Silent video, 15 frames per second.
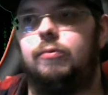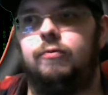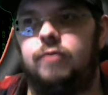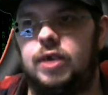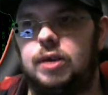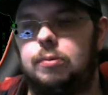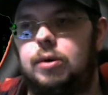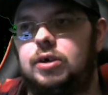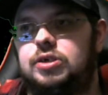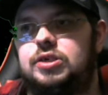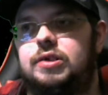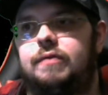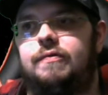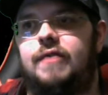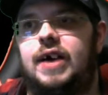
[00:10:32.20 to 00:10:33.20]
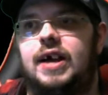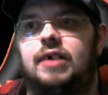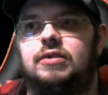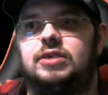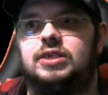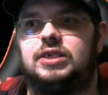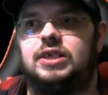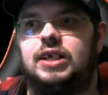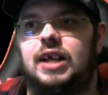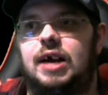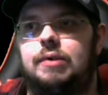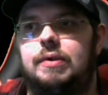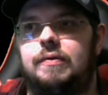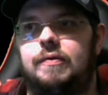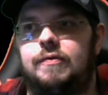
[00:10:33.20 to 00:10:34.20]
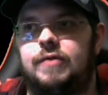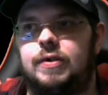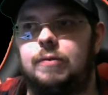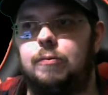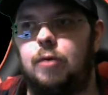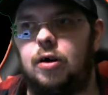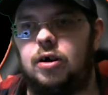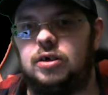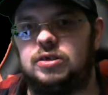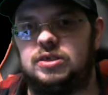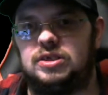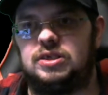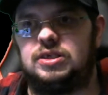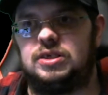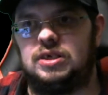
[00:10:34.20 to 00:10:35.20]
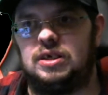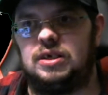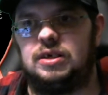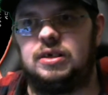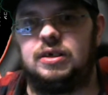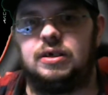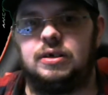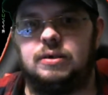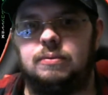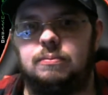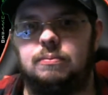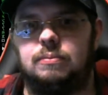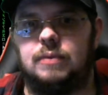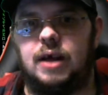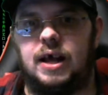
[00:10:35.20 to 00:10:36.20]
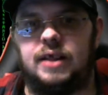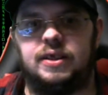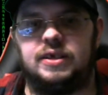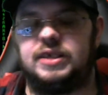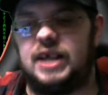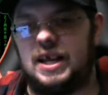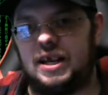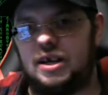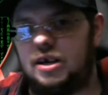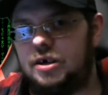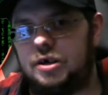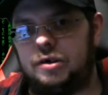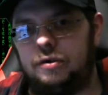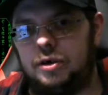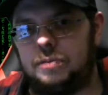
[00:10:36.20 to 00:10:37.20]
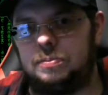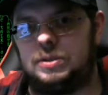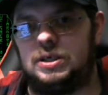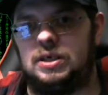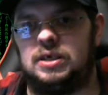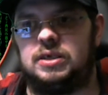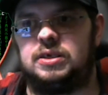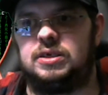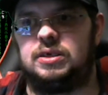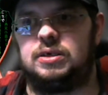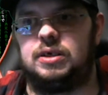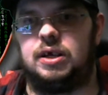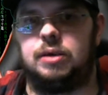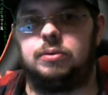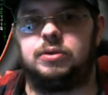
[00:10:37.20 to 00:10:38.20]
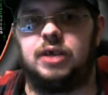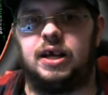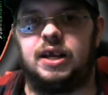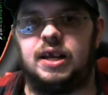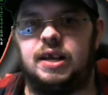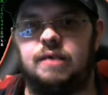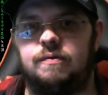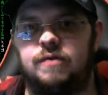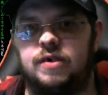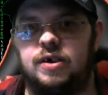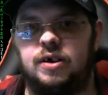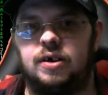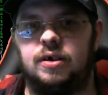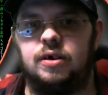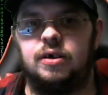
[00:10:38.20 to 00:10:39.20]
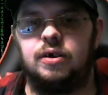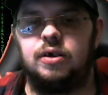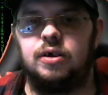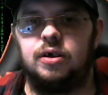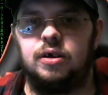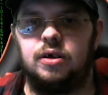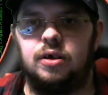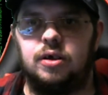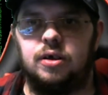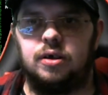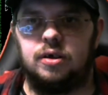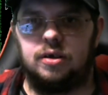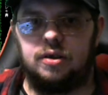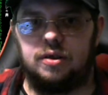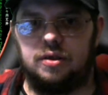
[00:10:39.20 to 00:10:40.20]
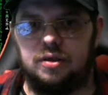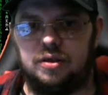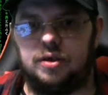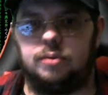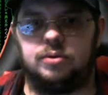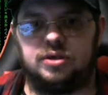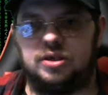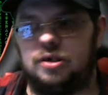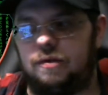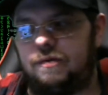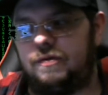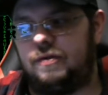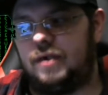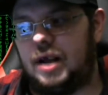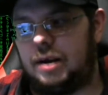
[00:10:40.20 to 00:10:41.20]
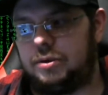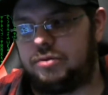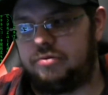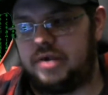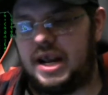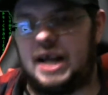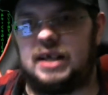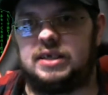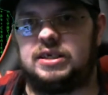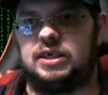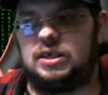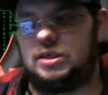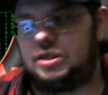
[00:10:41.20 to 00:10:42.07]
rewatched the file to see how everything was, and the data got corrupted. It was like either there was nothing, I was reacting